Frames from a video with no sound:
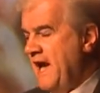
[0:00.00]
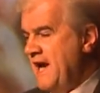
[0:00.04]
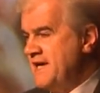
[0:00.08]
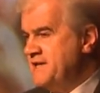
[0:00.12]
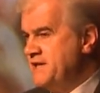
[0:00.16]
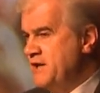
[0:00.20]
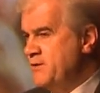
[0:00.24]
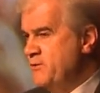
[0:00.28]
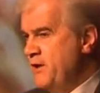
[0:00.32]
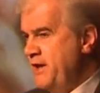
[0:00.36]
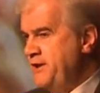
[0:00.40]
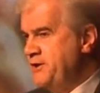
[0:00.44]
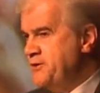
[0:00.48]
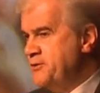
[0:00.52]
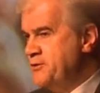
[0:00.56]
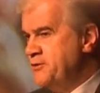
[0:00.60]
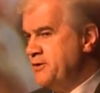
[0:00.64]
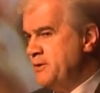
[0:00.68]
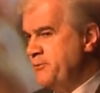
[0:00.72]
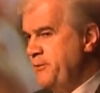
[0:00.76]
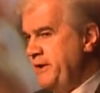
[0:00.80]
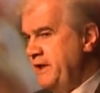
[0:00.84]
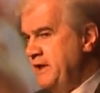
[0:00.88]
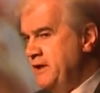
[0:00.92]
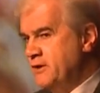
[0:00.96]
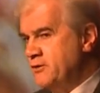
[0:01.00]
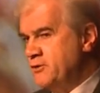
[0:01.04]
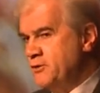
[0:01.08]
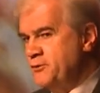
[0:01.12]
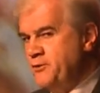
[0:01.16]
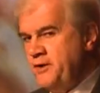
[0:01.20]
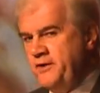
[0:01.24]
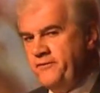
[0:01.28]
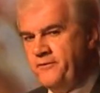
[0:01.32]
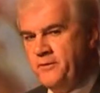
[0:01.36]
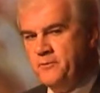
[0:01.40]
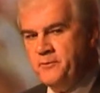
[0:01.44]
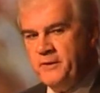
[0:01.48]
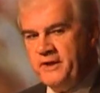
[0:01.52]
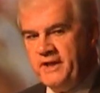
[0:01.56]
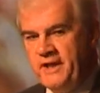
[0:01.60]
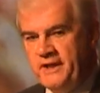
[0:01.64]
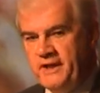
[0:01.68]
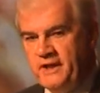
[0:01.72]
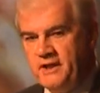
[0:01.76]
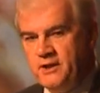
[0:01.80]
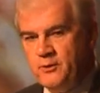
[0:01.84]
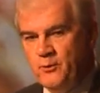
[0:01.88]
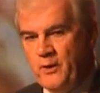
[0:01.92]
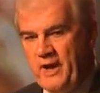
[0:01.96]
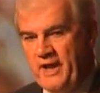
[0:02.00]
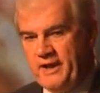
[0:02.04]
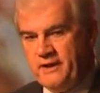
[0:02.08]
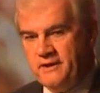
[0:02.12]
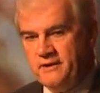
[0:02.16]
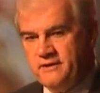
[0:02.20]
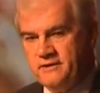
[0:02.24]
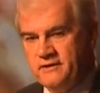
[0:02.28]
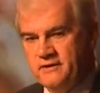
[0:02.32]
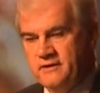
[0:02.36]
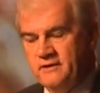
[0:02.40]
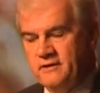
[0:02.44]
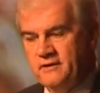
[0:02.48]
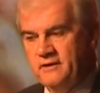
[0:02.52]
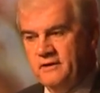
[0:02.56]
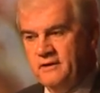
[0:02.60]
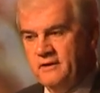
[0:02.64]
As I read through the bill, you could read from beginning to end,